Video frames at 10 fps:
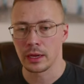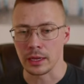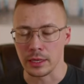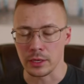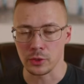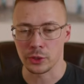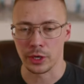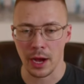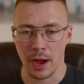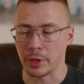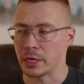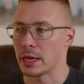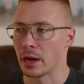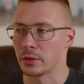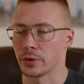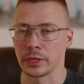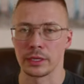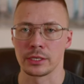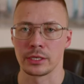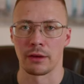and that you should not be downloading
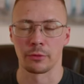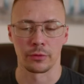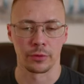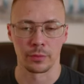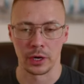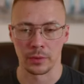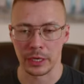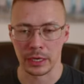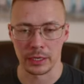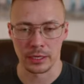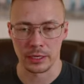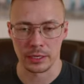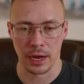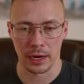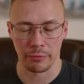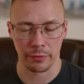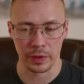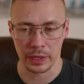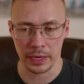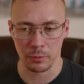the software from there because he's not
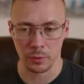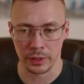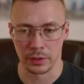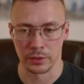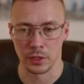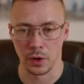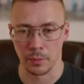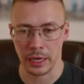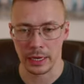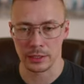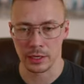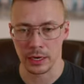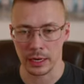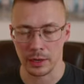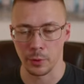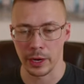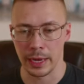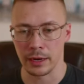affiliated with those domains in any way,